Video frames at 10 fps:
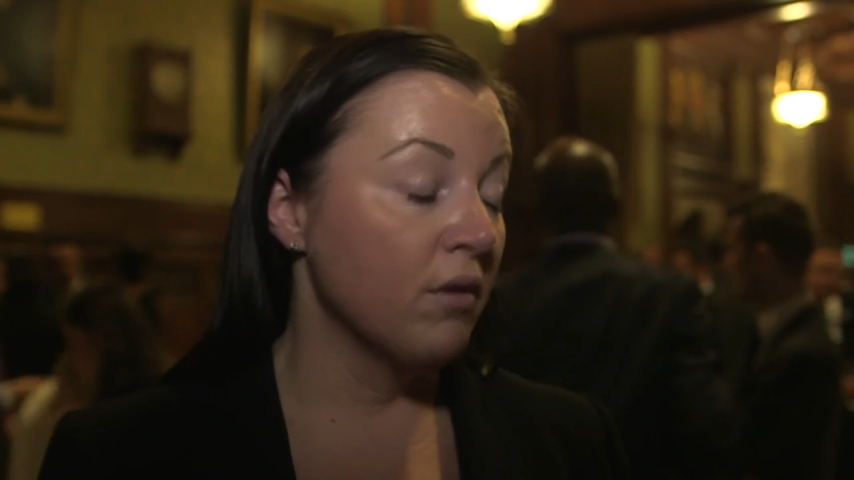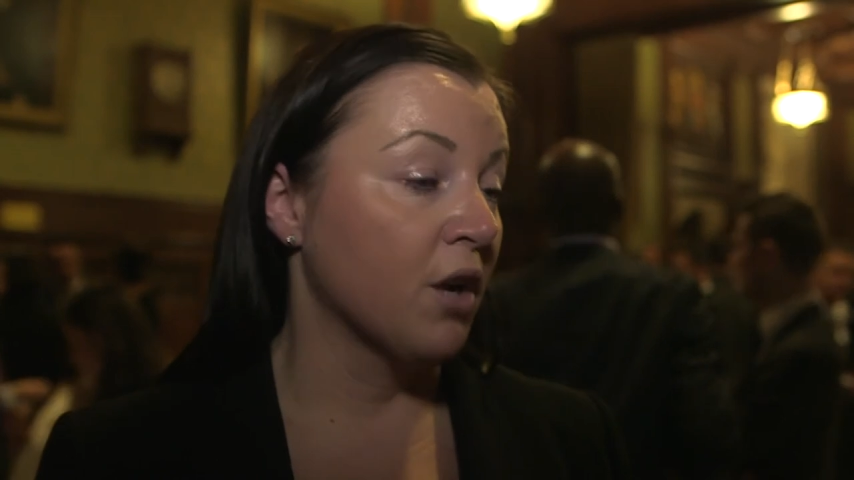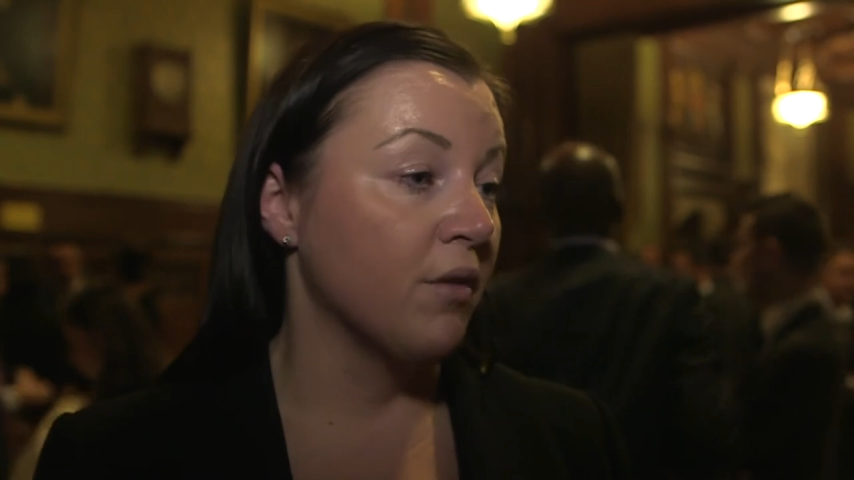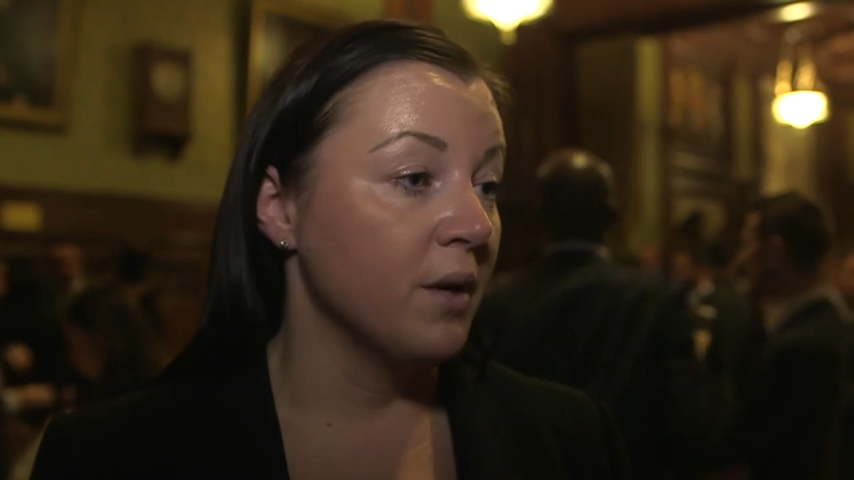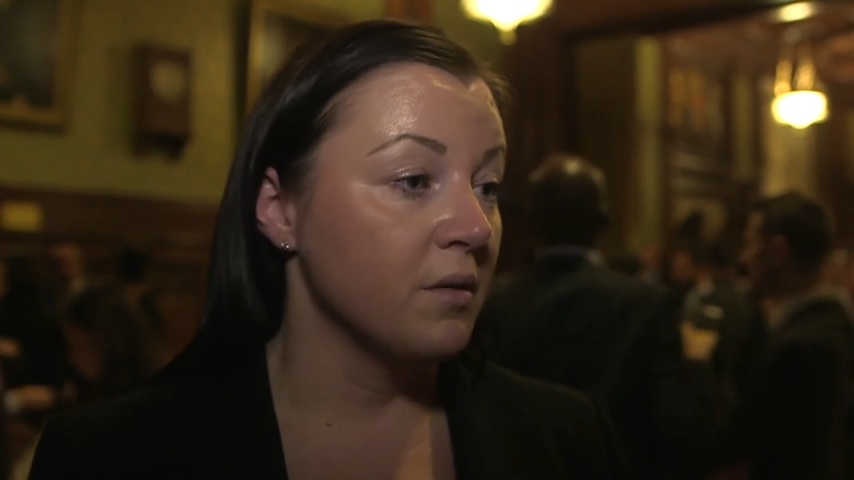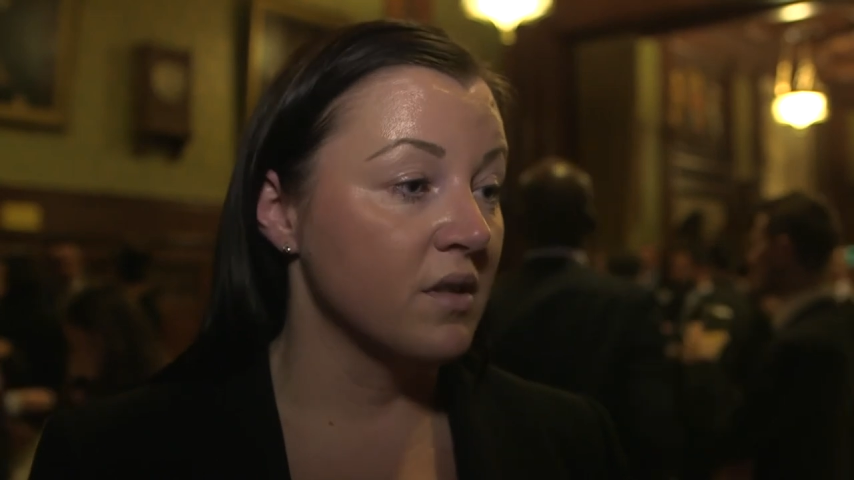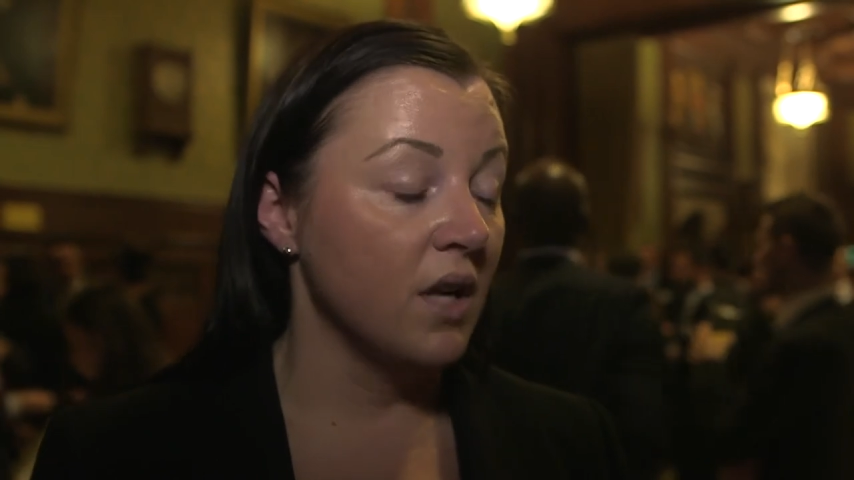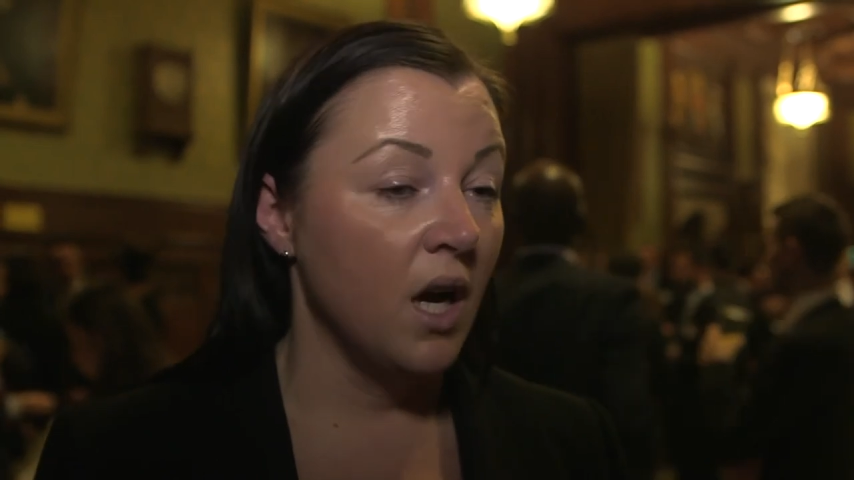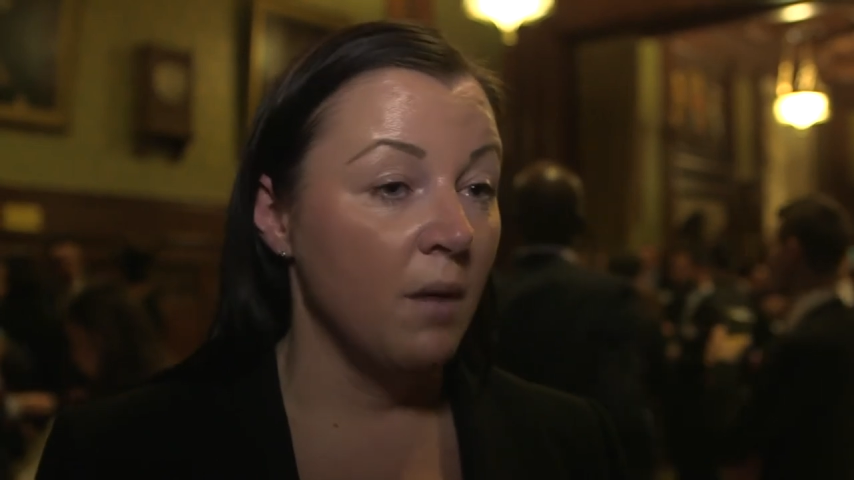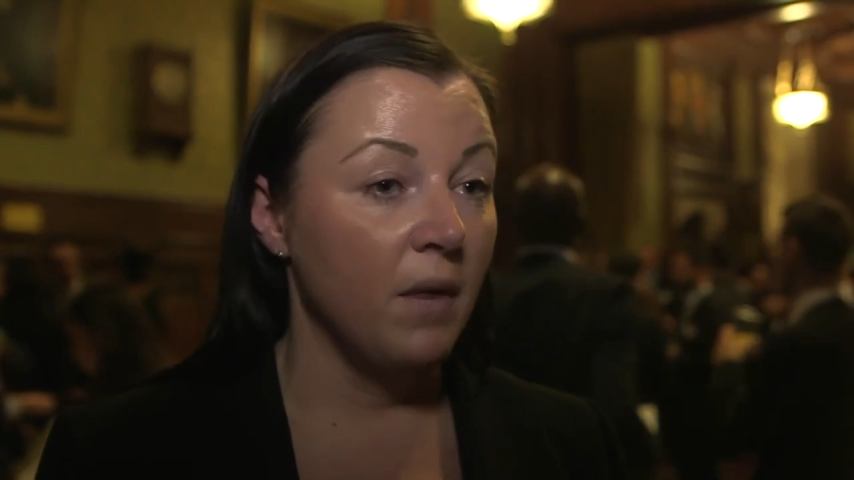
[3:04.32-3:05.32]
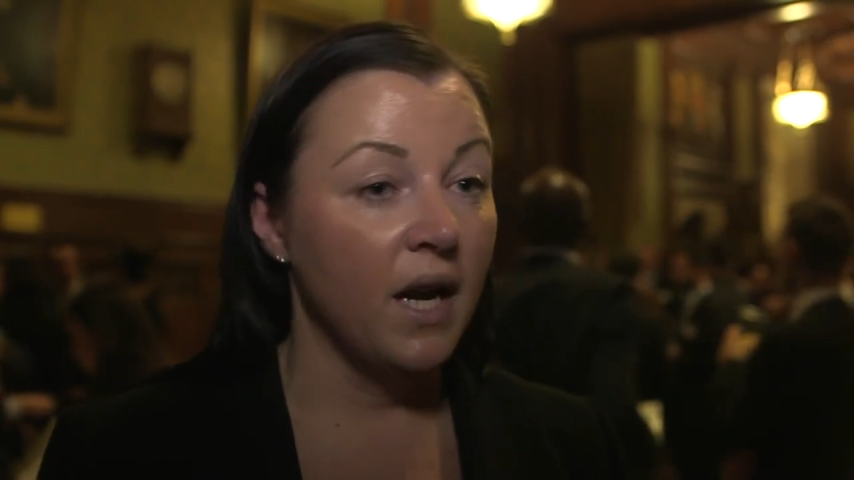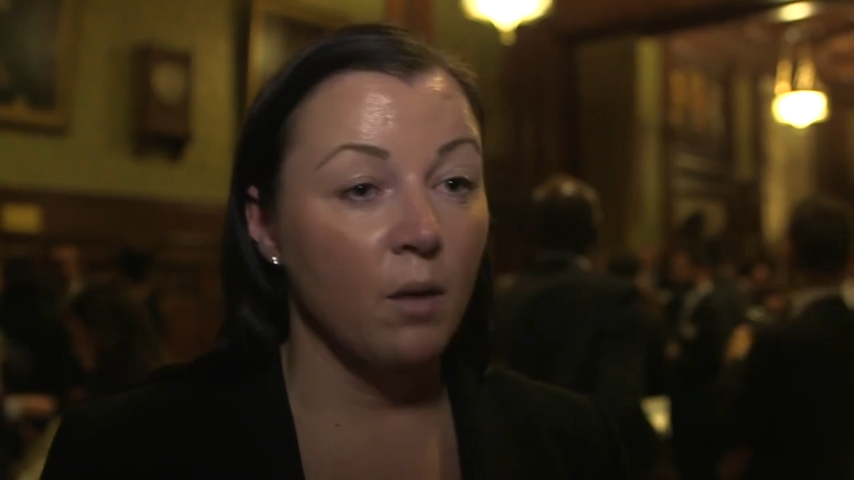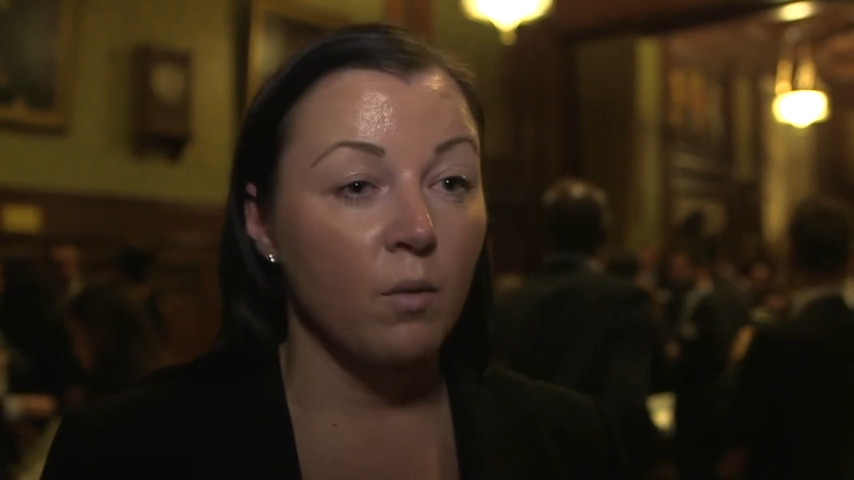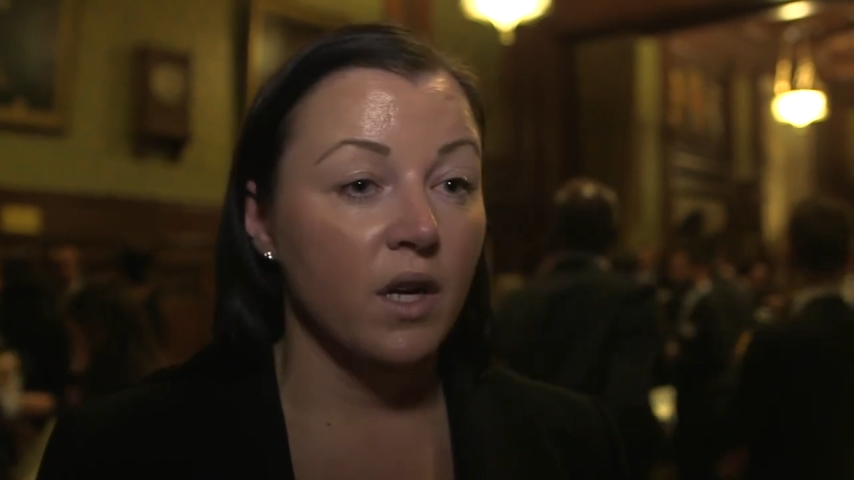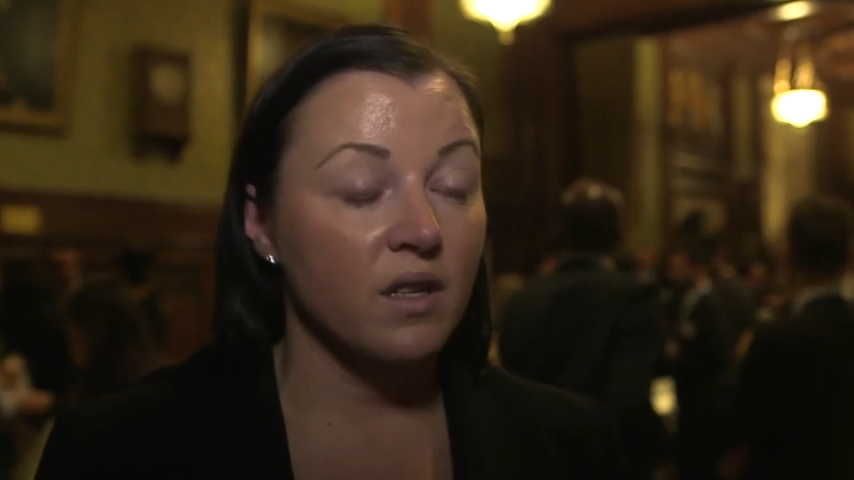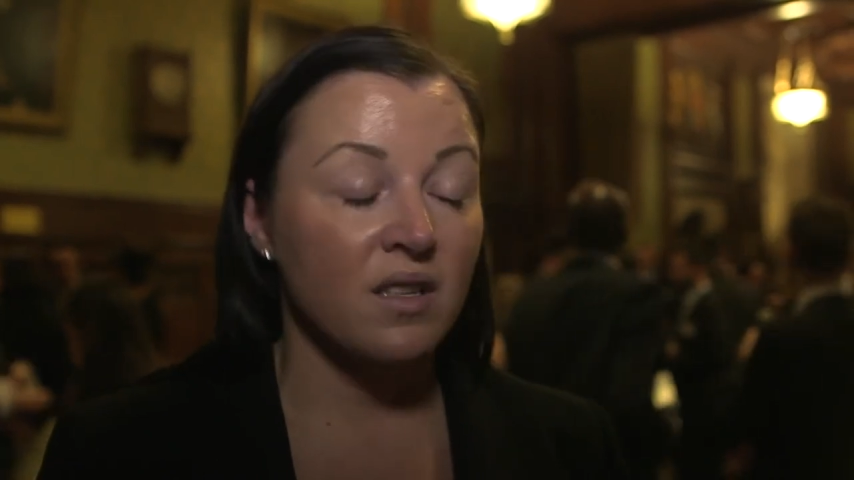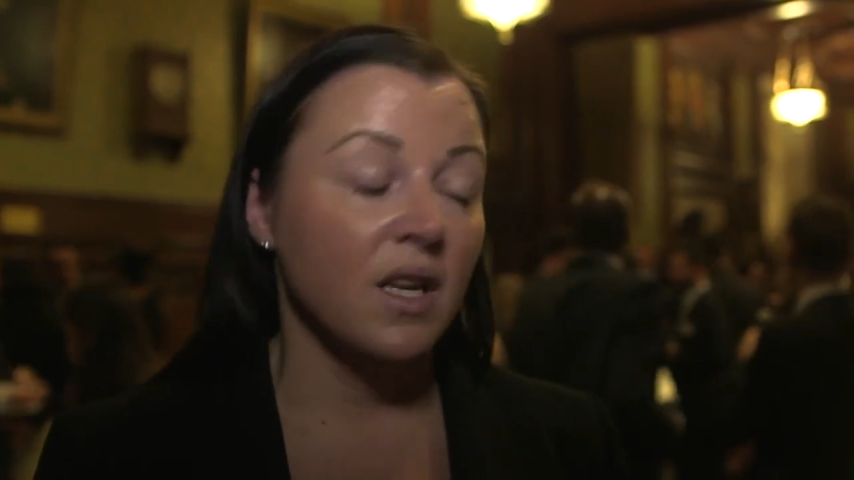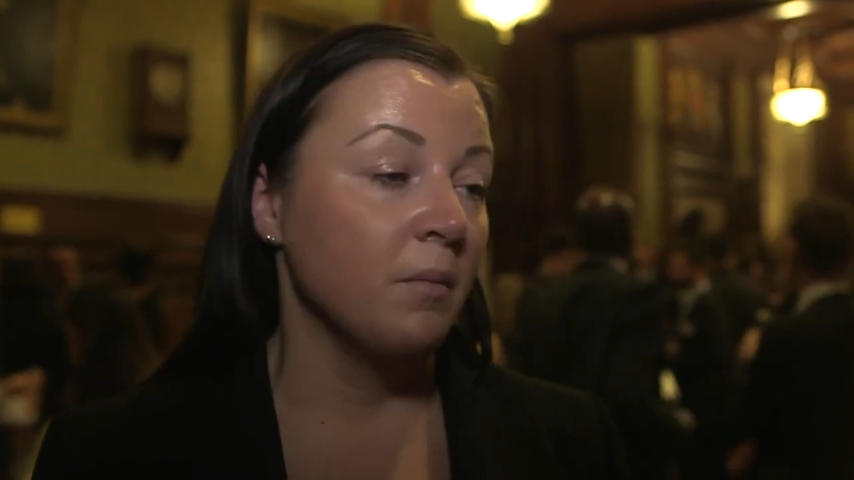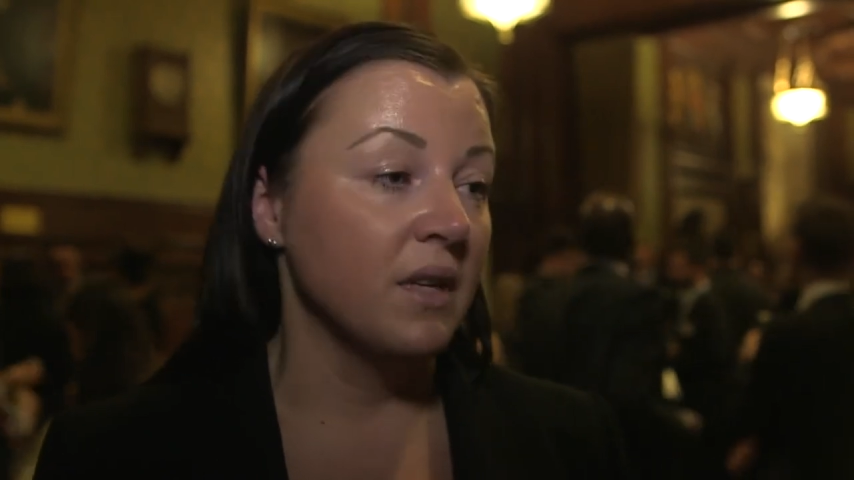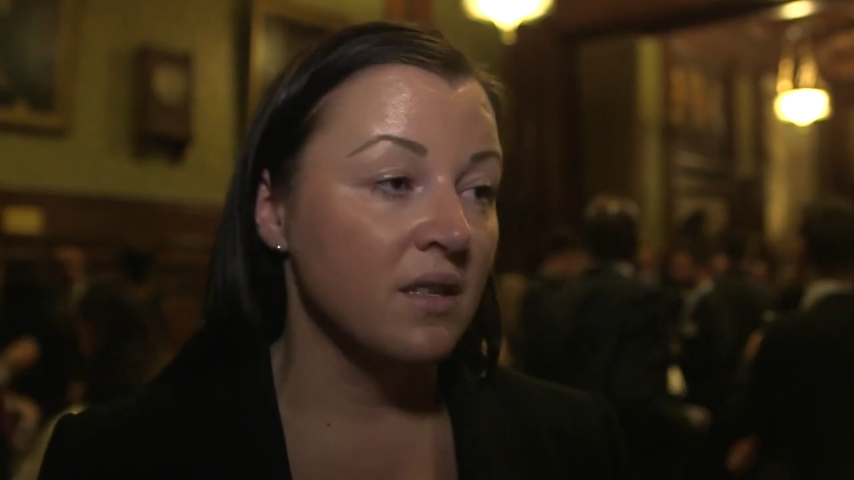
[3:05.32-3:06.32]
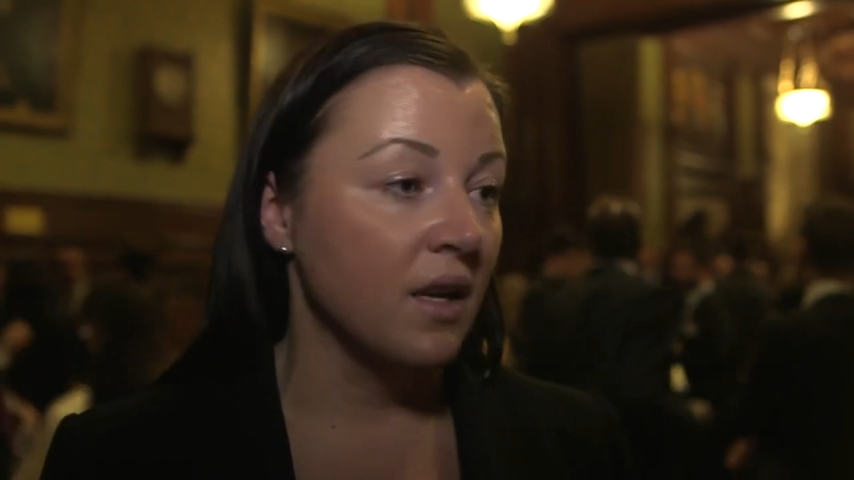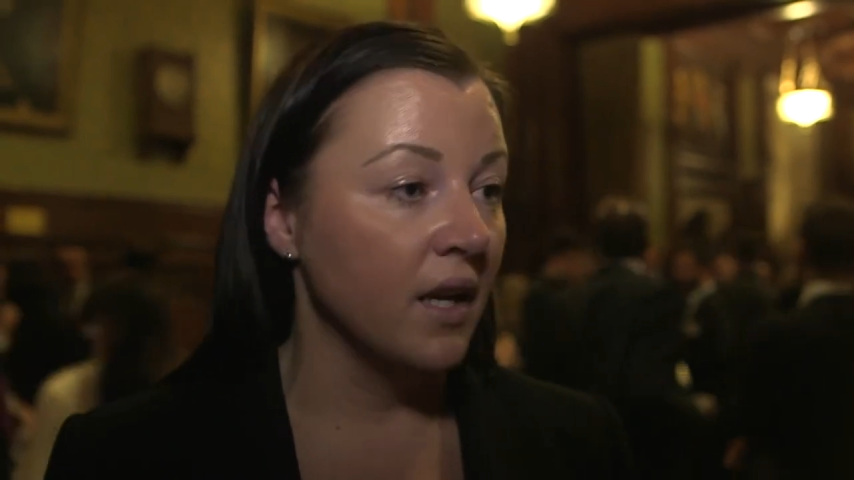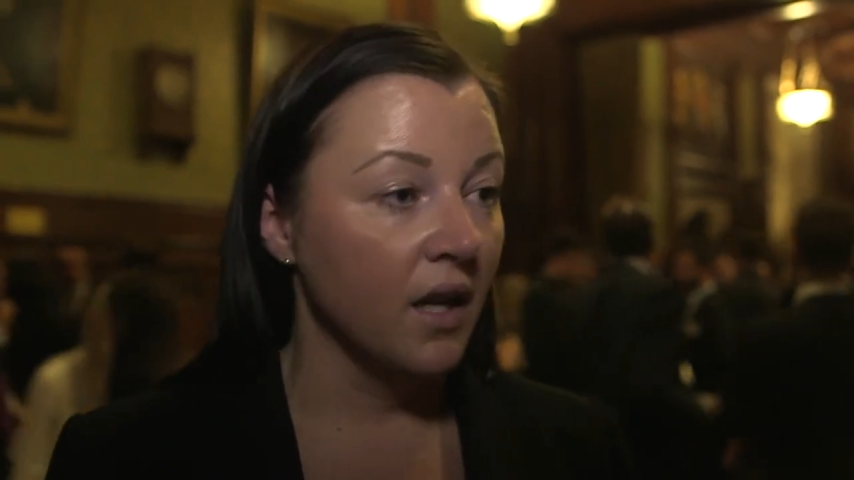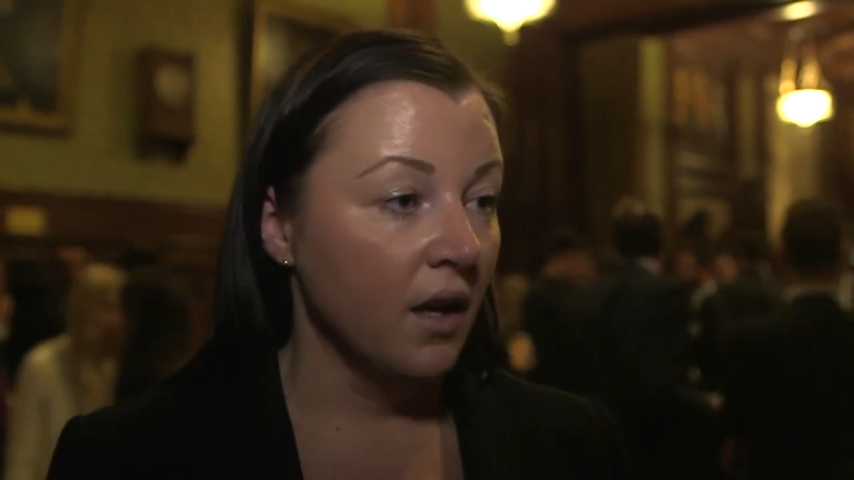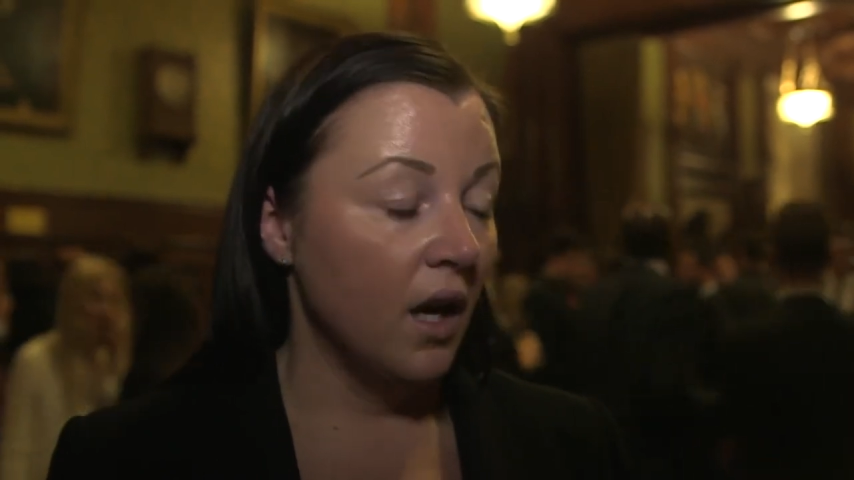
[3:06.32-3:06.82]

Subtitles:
recruits, and it works seamlessly